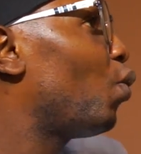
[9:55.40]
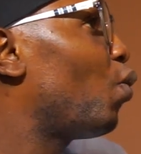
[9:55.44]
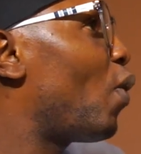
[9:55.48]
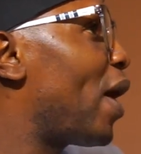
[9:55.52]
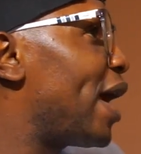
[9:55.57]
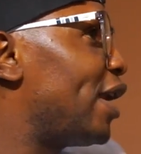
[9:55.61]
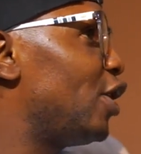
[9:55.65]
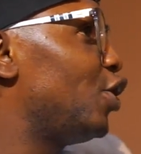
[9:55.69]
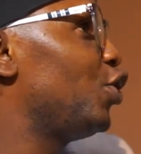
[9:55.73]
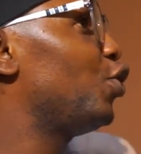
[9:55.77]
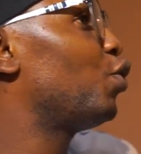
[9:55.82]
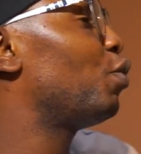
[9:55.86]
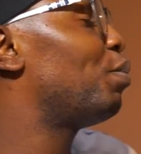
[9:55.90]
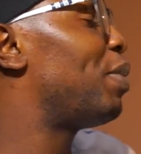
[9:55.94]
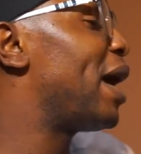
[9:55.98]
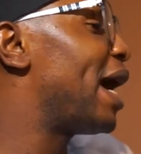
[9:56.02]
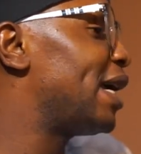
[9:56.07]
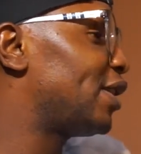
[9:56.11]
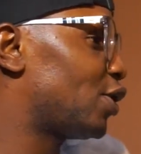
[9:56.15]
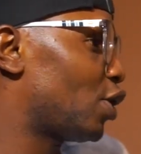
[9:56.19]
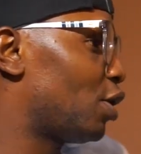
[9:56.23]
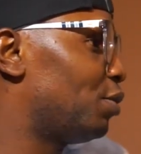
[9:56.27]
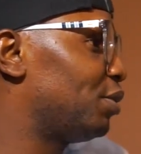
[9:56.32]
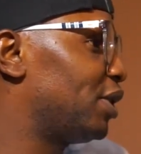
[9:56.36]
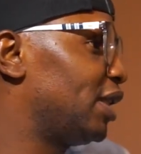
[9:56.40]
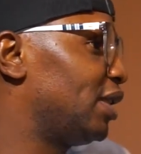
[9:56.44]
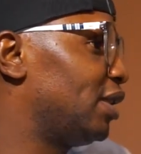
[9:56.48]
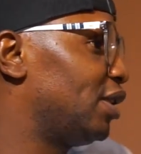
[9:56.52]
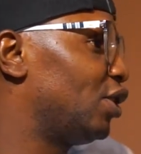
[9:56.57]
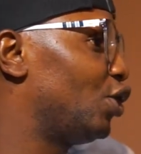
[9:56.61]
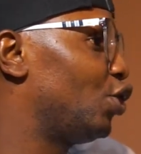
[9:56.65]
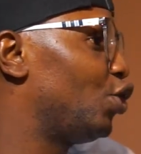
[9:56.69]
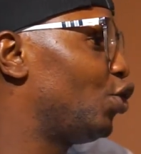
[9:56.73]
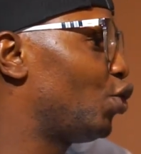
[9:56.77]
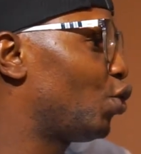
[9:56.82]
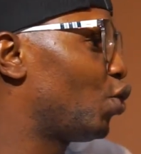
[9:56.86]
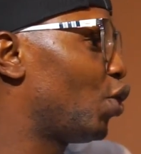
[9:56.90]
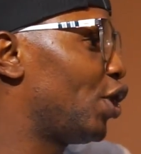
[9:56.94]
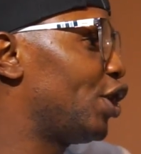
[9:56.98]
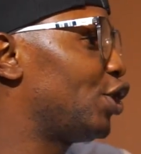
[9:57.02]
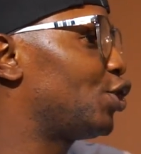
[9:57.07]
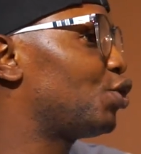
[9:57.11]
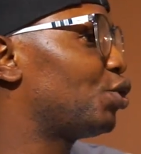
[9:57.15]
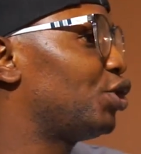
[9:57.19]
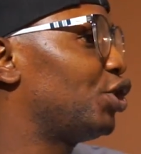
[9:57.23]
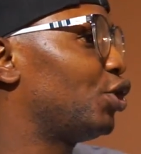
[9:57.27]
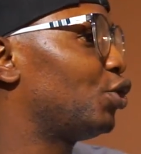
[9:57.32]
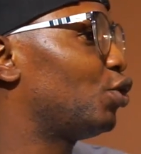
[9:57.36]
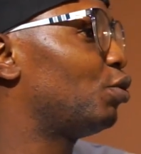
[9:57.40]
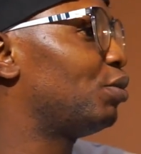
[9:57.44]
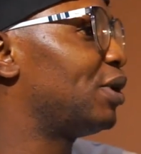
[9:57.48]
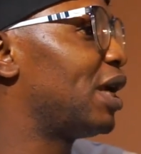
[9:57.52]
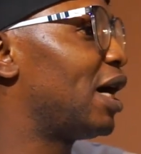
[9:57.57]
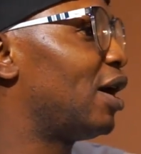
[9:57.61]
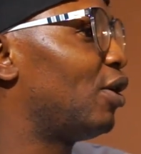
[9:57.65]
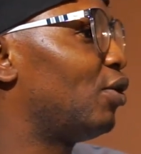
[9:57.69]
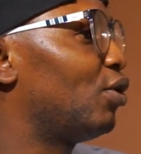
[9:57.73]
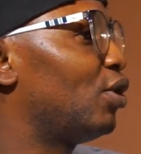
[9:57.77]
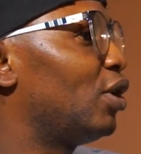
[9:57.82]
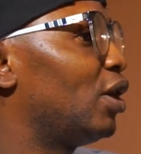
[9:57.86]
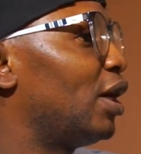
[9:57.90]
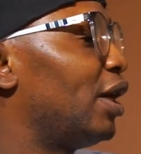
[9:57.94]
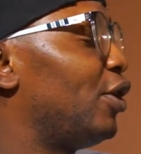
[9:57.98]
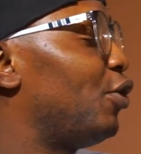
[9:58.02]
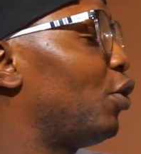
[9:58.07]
When you buy something, you go into the room now,